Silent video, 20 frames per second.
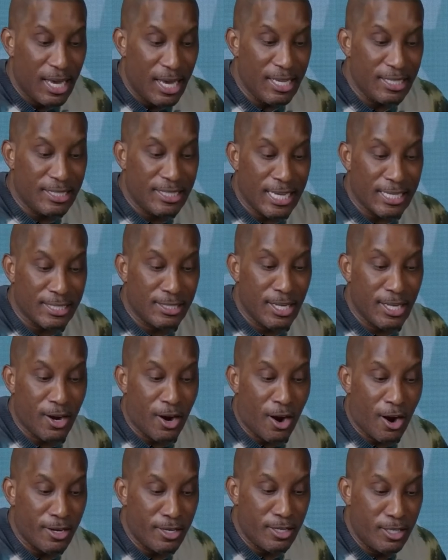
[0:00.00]
He says there
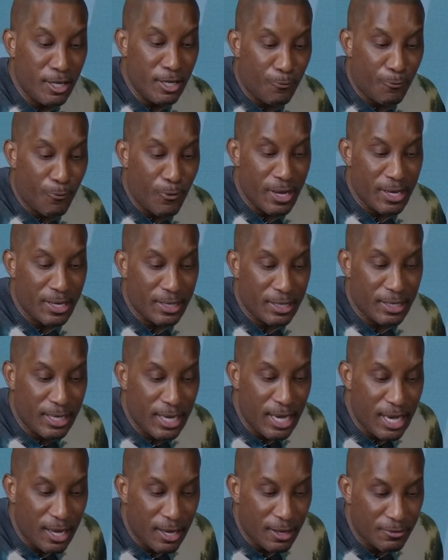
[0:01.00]
are different
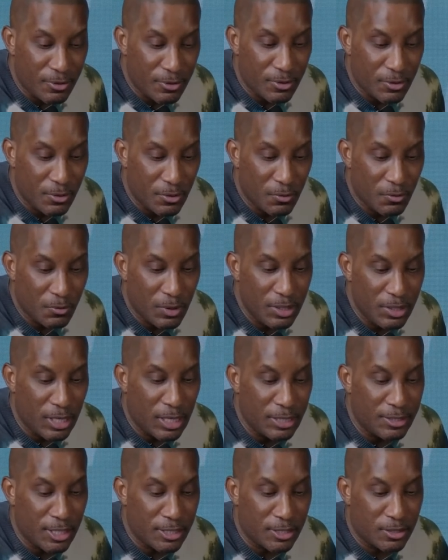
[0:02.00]
gifts.
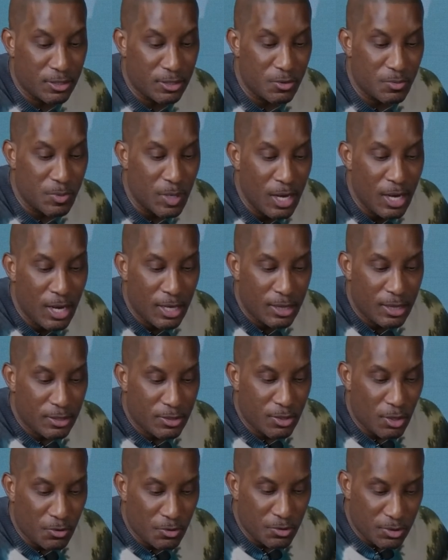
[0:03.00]
It says, excuse me,
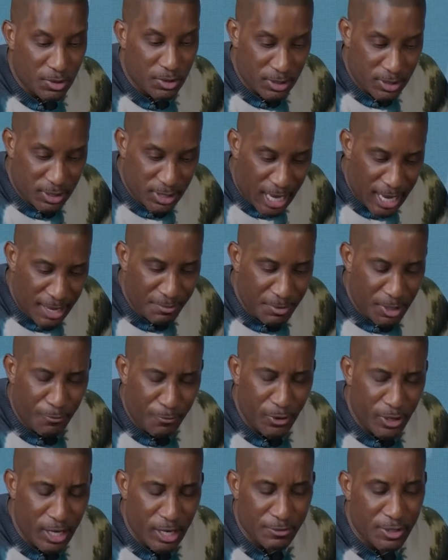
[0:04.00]
so
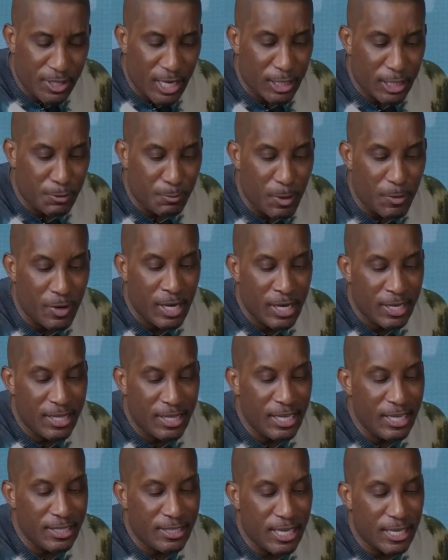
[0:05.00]
different gifts, same spirit.
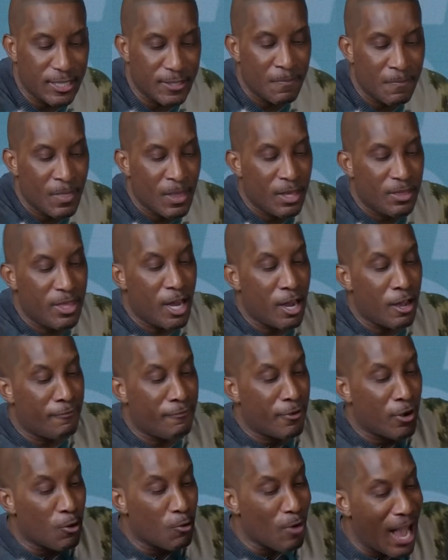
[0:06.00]
Then he says there are a
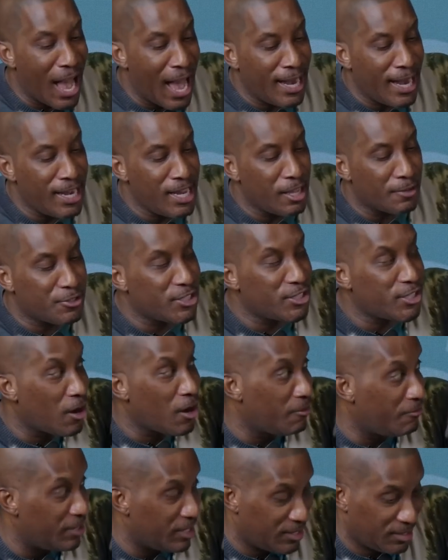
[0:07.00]
variety of
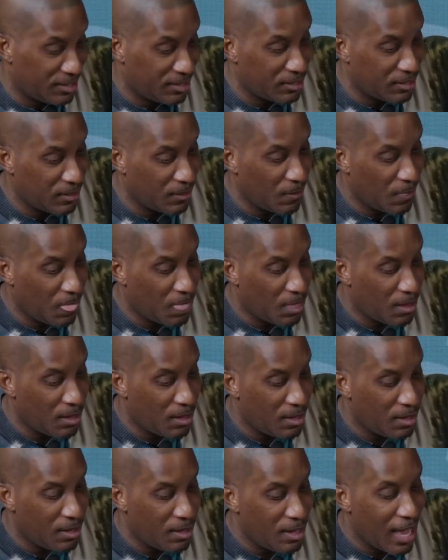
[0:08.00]
service
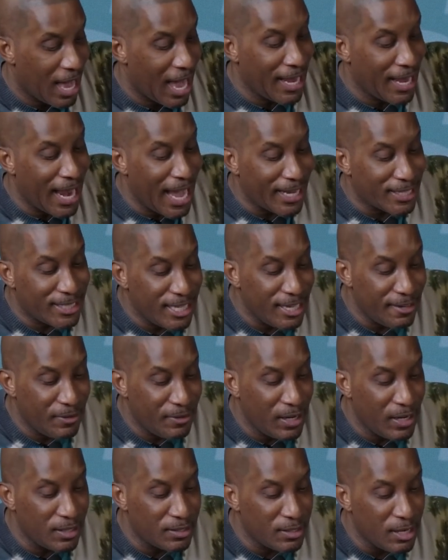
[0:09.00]
and
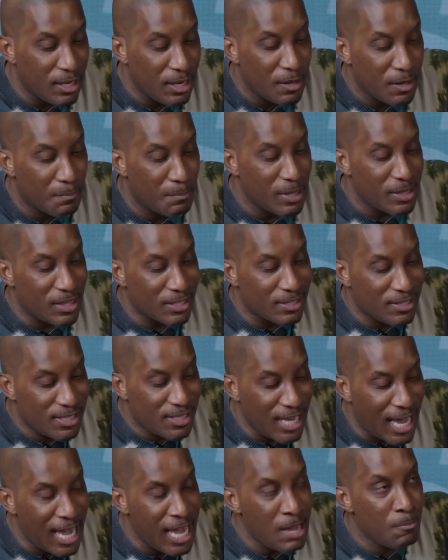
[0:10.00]
activities, but the
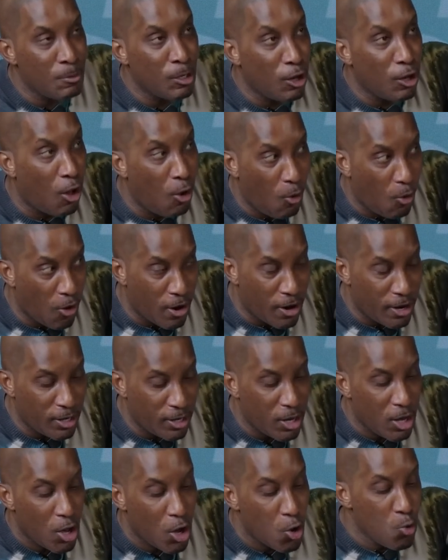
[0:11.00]
same Lord
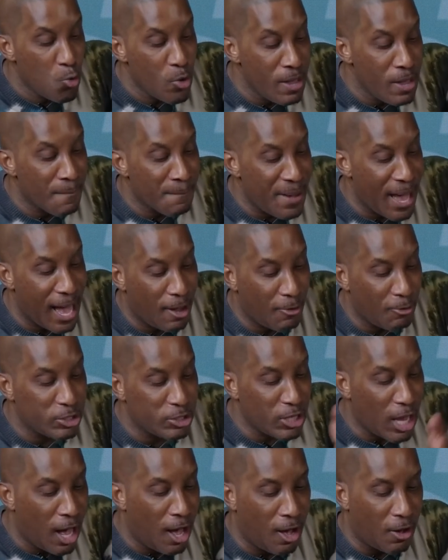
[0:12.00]
who
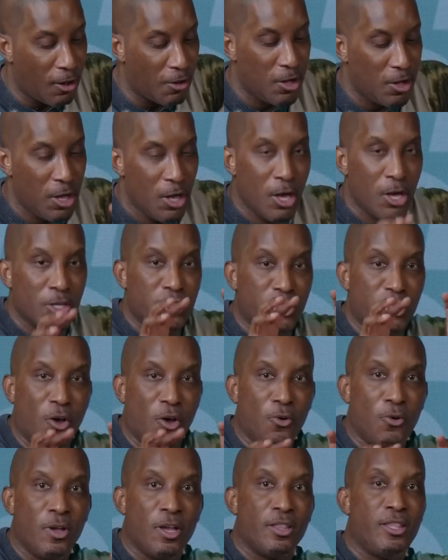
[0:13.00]
empowers all.
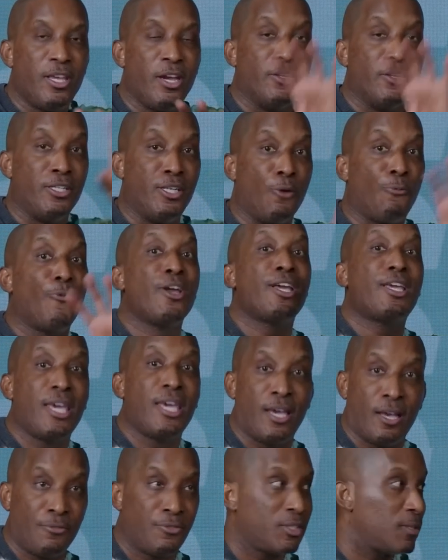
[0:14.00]
So there are different
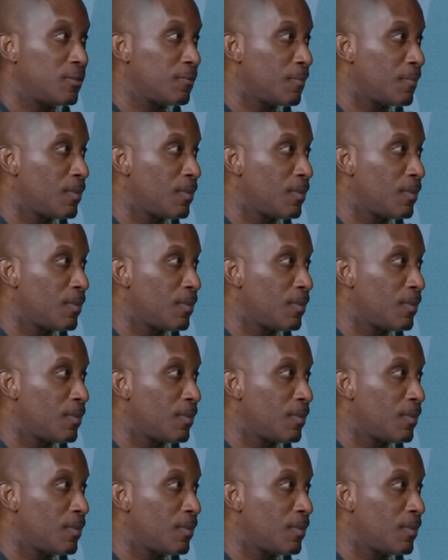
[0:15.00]
gifts.